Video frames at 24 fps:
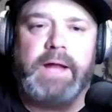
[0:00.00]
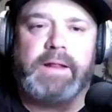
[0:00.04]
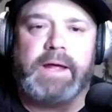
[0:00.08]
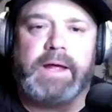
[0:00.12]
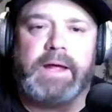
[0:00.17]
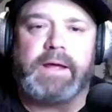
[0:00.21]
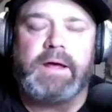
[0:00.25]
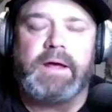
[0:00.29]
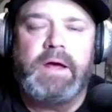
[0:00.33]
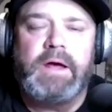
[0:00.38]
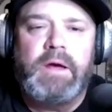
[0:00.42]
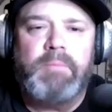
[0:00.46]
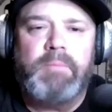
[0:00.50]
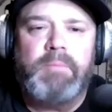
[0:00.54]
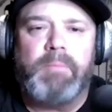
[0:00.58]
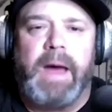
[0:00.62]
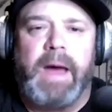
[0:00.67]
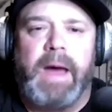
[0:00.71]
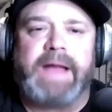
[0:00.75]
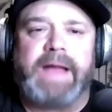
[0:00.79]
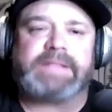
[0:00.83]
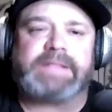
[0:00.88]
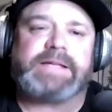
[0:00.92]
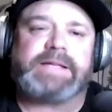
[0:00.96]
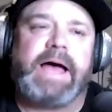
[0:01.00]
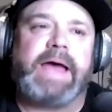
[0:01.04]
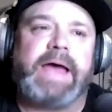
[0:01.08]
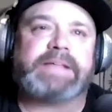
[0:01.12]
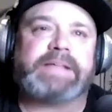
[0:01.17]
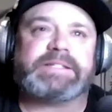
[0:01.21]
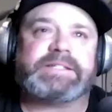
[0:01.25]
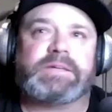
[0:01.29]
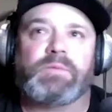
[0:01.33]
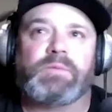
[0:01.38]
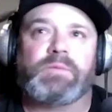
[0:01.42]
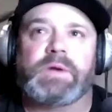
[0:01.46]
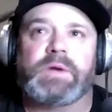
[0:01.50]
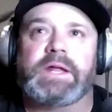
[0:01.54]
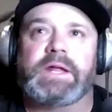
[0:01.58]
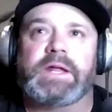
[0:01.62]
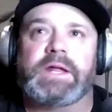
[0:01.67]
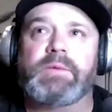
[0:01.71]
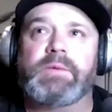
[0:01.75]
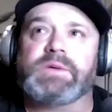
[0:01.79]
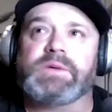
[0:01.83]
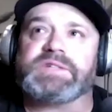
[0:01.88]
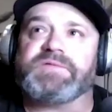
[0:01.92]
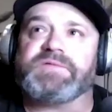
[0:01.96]
Like Mike Tyson, when
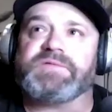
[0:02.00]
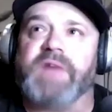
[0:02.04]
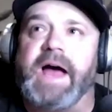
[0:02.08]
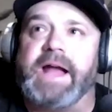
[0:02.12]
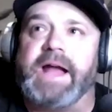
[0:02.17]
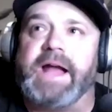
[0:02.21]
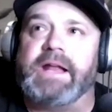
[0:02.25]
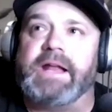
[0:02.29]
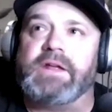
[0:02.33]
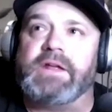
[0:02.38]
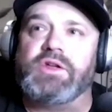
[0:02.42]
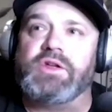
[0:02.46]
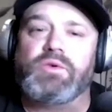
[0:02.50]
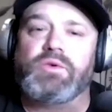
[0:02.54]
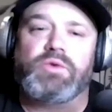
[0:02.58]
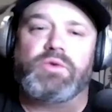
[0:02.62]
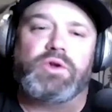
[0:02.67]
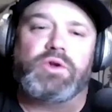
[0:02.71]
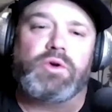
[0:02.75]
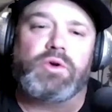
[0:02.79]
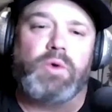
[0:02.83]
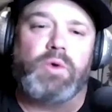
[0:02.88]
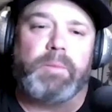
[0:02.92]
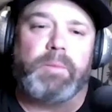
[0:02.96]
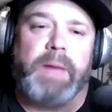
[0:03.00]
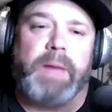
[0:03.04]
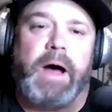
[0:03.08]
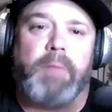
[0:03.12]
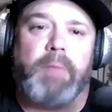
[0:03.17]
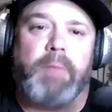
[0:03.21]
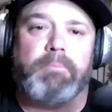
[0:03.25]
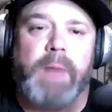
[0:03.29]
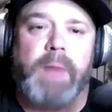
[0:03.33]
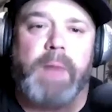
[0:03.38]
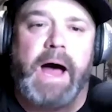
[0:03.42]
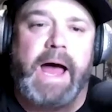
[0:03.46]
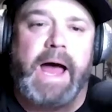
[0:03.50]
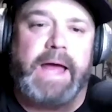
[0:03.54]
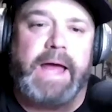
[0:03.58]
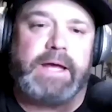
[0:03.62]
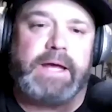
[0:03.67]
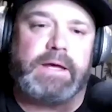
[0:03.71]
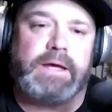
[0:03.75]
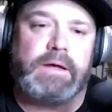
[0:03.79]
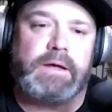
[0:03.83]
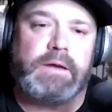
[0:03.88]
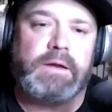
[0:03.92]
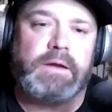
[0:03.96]
he was fighting, you knew about
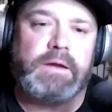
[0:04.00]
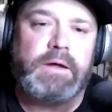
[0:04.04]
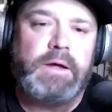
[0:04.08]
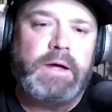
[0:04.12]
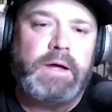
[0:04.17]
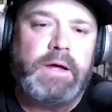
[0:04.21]
Mike and